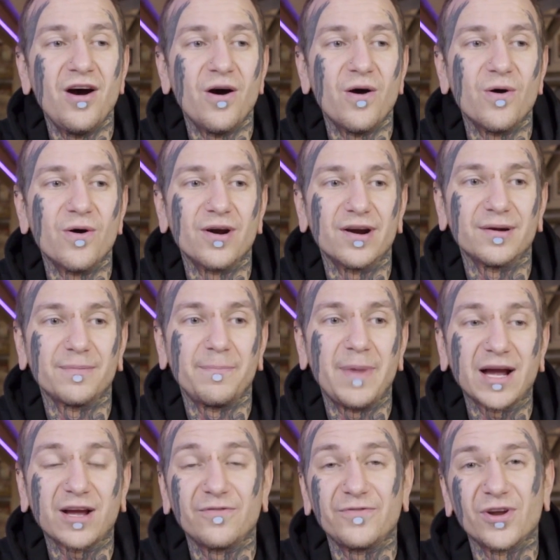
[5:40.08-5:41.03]
or
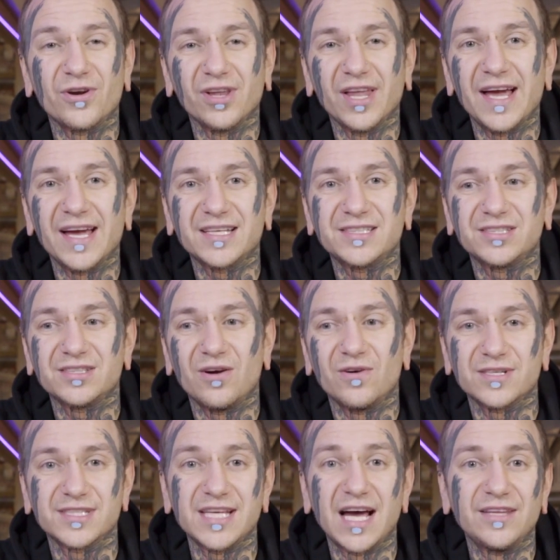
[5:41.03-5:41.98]
back of your legs,
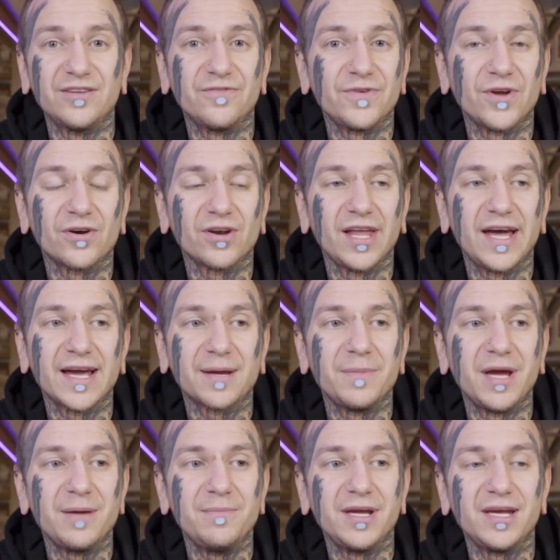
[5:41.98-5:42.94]
or side of your leg
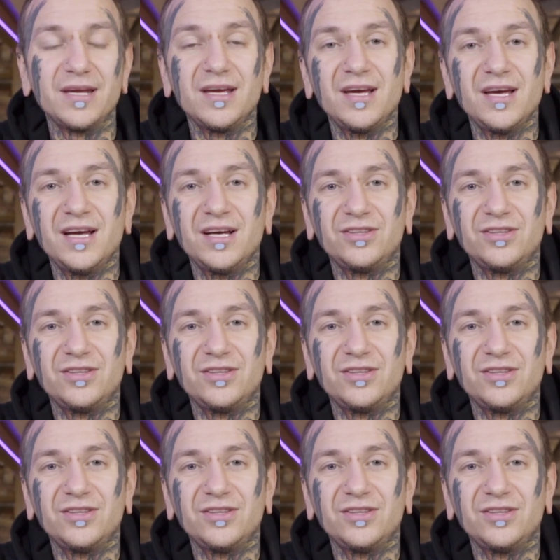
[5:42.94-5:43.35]
maybe.